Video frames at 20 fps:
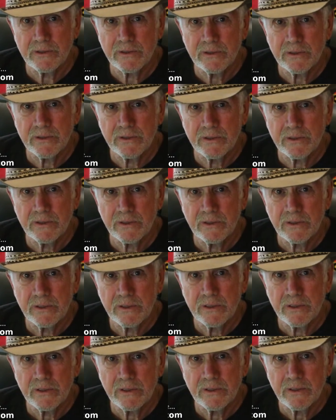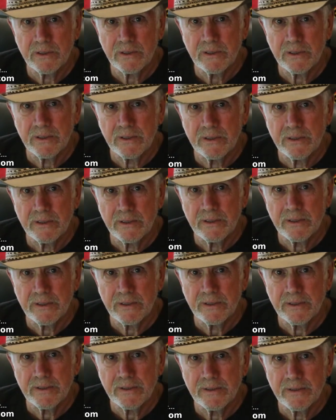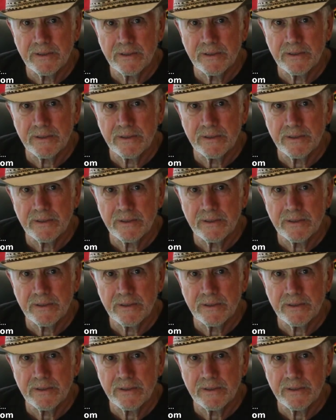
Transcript: (no one is talking)